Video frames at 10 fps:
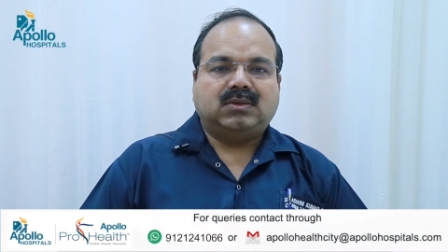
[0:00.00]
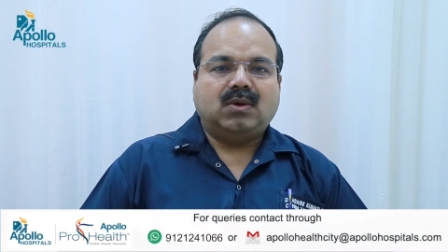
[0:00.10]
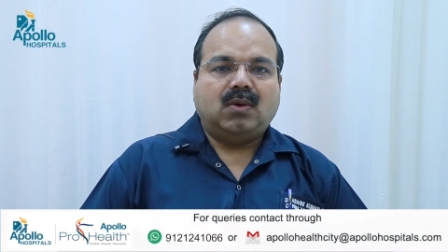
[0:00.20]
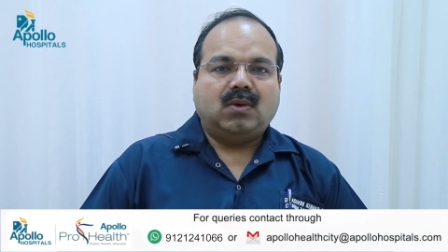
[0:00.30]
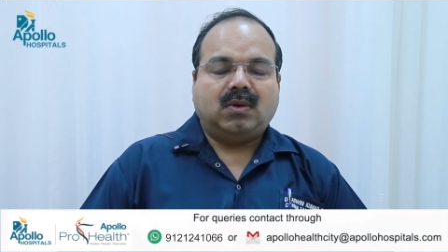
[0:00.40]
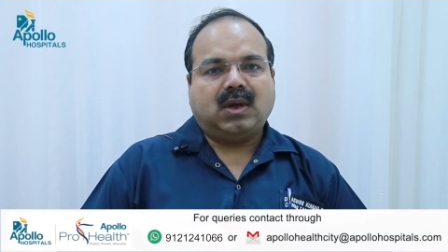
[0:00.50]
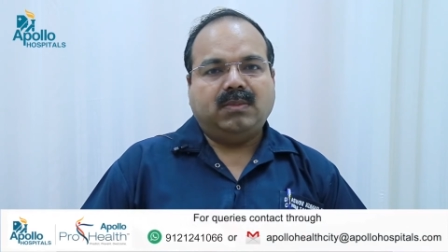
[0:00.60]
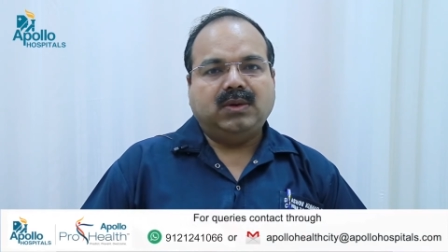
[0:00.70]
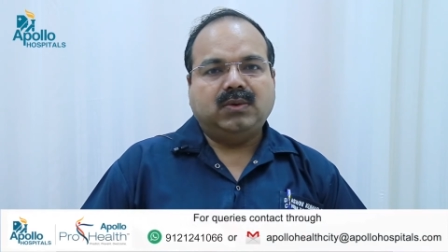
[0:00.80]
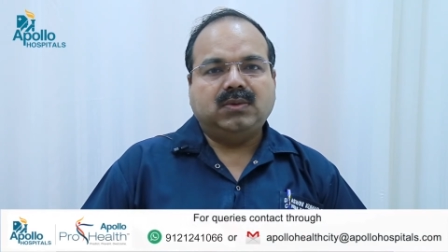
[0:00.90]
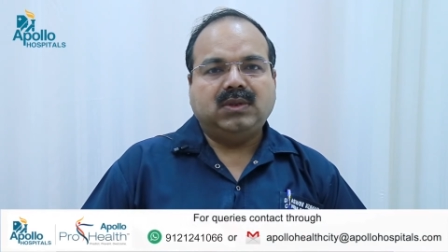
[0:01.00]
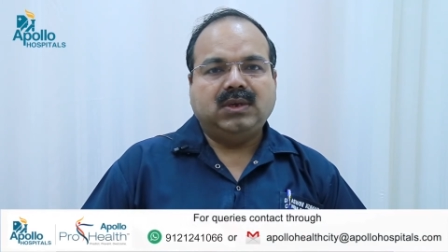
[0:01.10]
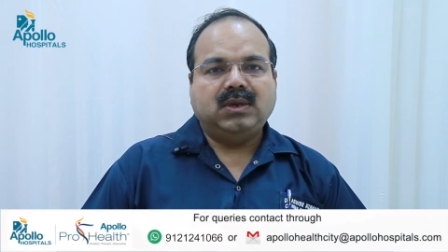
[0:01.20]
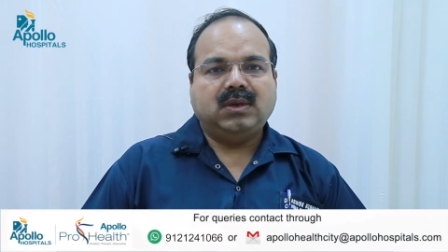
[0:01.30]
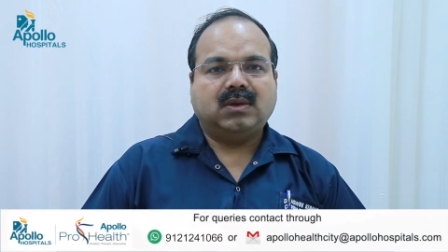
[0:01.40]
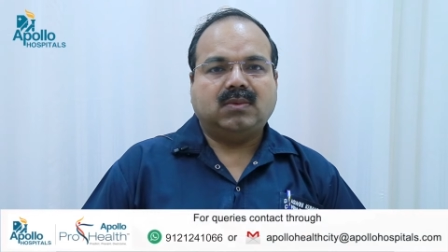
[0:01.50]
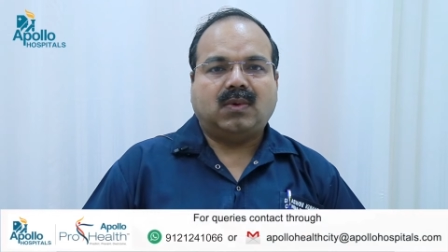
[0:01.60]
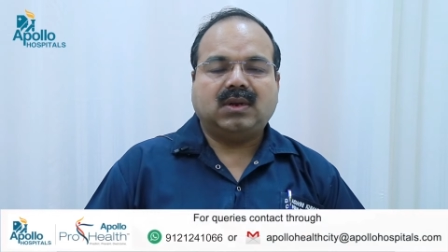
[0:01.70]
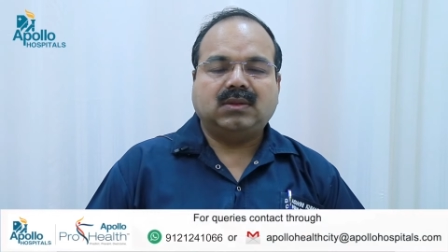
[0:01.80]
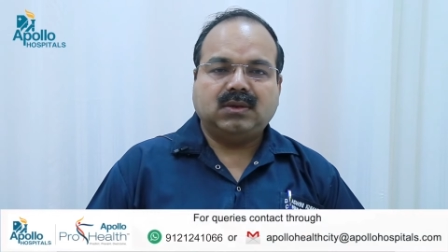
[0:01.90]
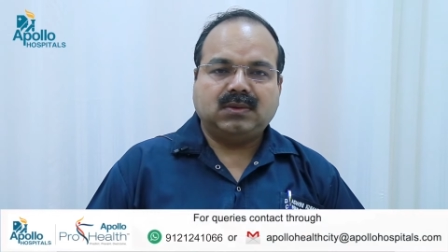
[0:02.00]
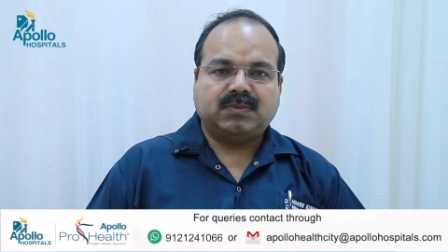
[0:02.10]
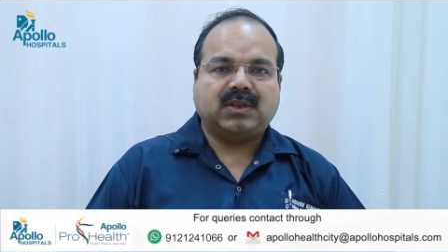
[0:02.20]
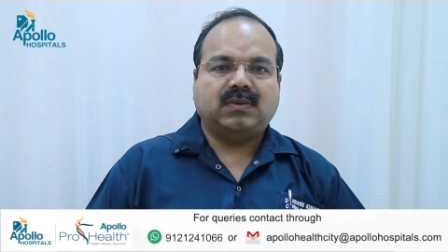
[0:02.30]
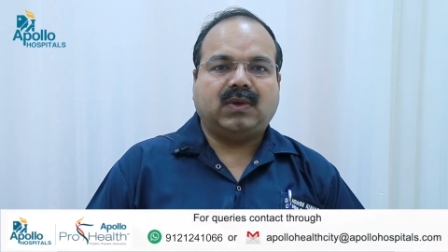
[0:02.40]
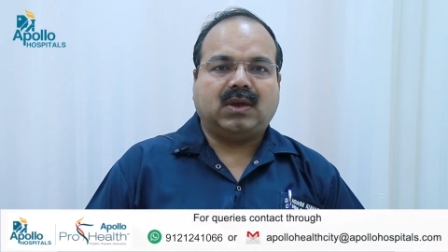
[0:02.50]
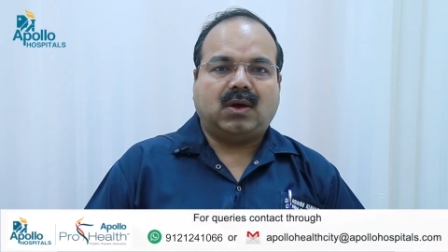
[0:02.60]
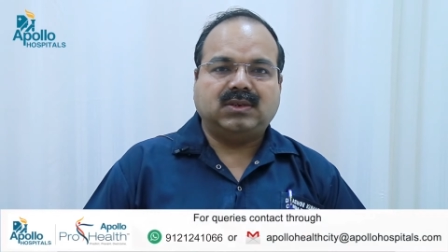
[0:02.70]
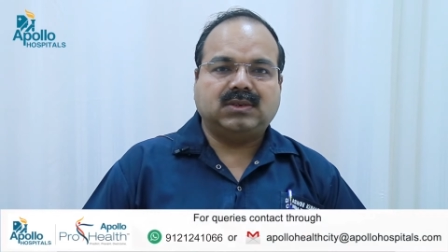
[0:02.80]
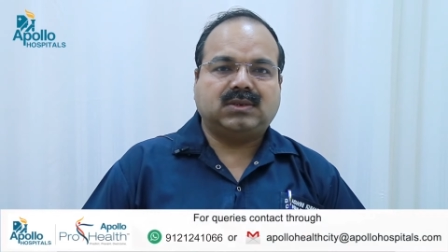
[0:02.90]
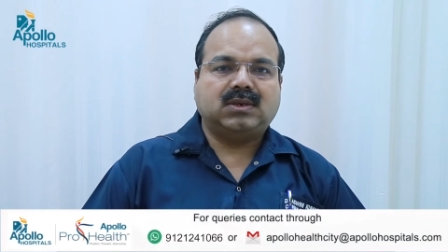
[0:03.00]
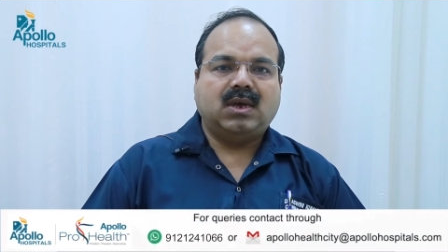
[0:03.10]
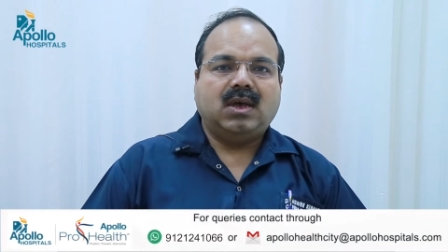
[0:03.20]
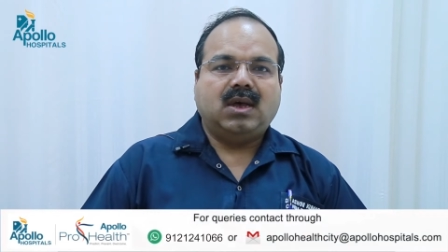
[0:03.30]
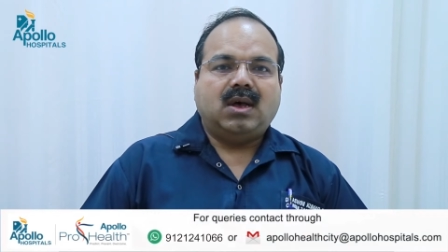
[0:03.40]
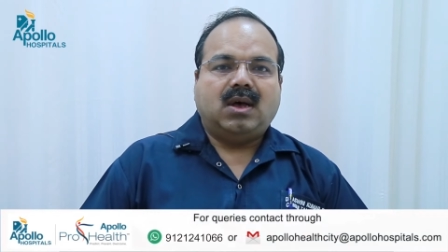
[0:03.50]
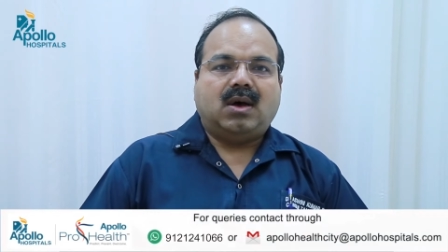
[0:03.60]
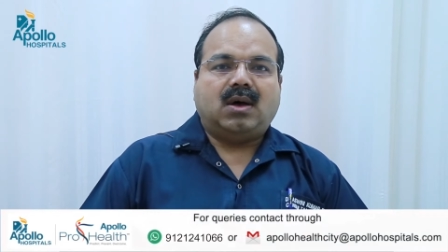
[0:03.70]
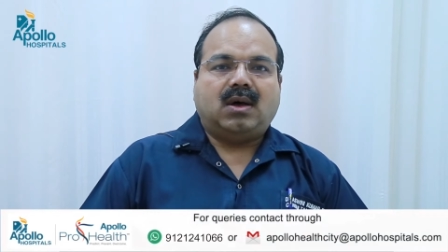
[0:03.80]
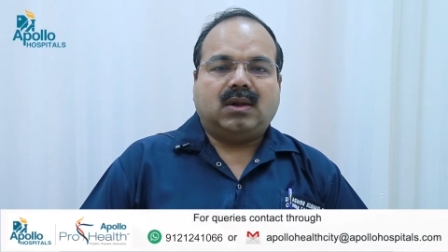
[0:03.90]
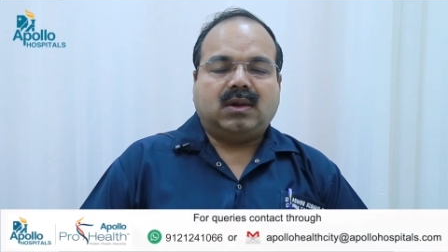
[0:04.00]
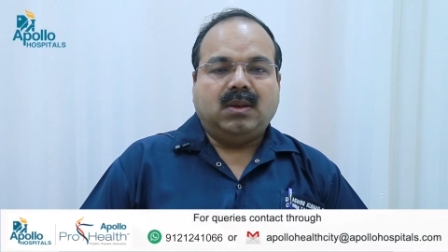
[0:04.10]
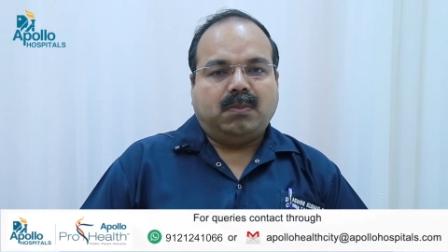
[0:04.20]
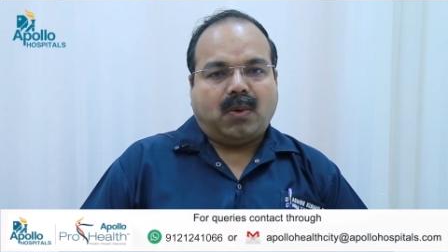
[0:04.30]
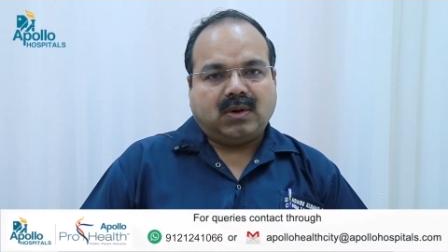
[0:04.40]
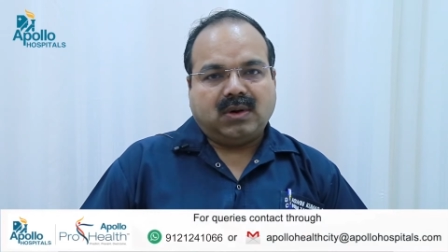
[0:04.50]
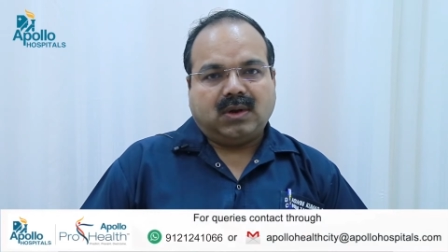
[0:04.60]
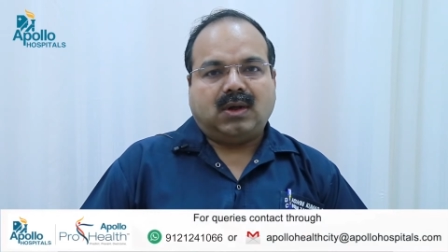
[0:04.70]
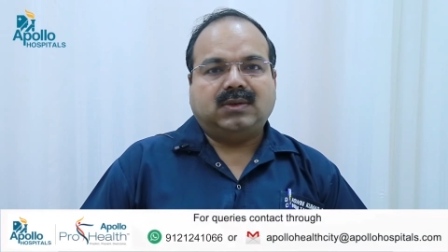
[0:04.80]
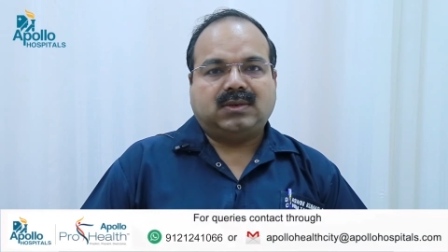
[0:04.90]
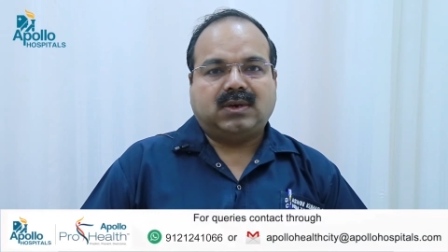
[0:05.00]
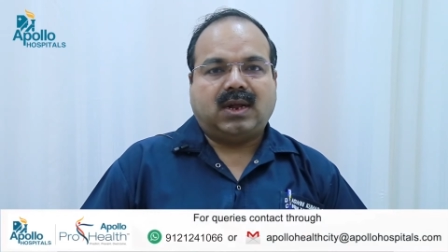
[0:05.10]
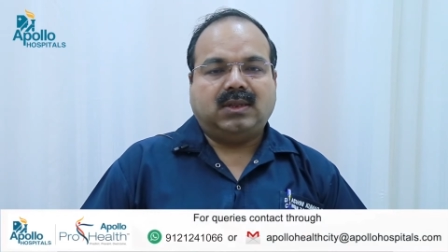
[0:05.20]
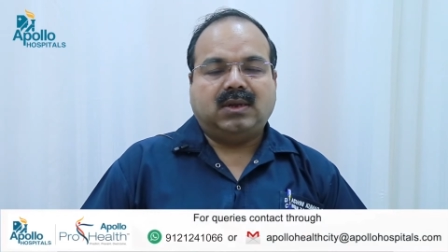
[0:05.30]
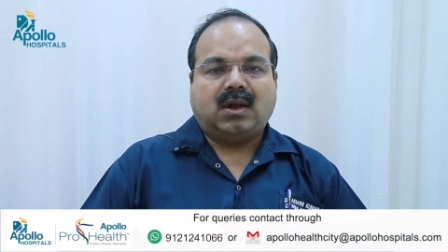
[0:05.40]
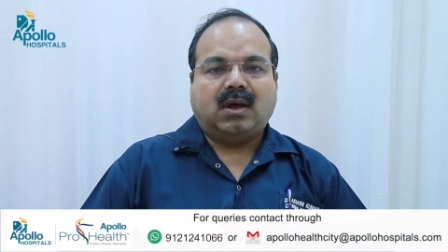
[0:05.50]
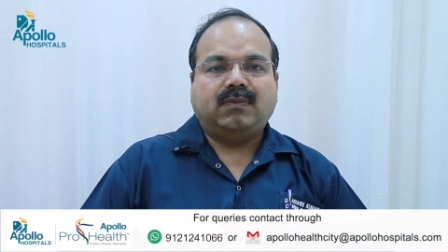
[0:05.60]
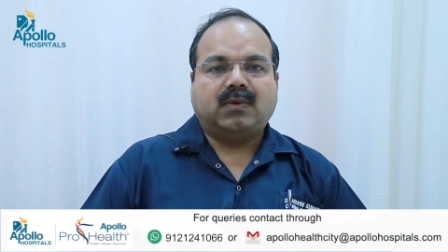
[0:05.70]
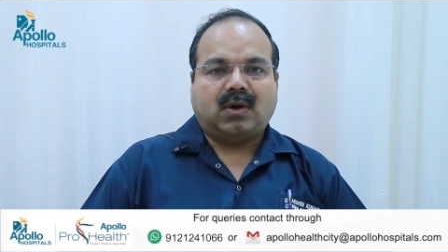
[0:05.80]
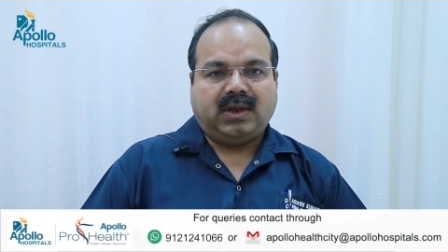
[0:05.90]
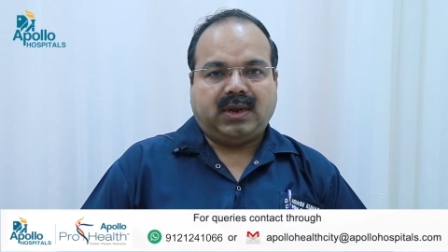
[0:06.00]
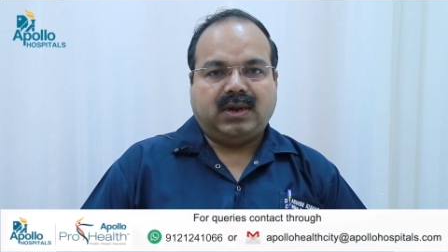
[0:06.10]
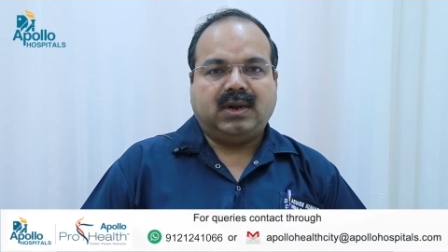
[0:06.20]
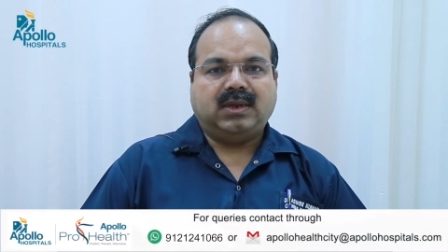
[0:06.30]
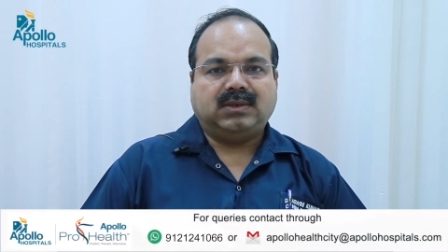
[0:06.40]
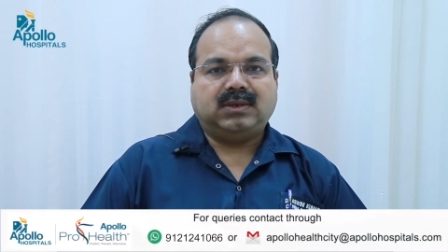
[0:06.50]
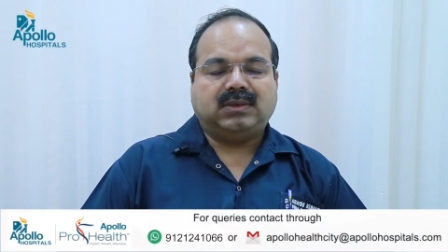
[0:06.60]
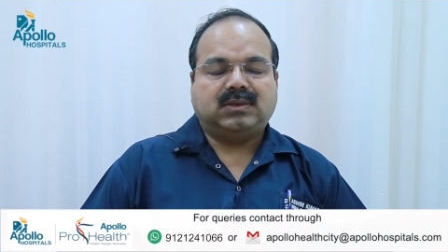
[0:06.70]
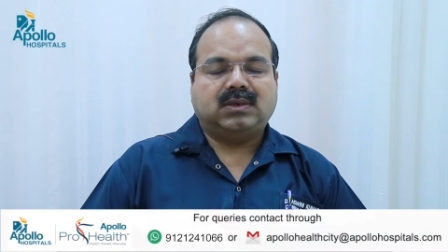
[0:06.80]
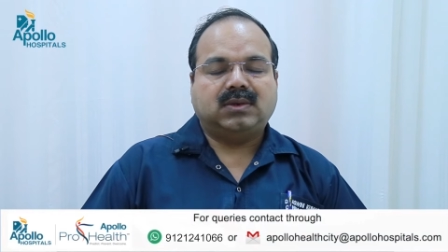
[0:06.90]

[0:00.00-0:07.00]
So coming to the, what are the specific causes or important causes rather of chronic kidney disease?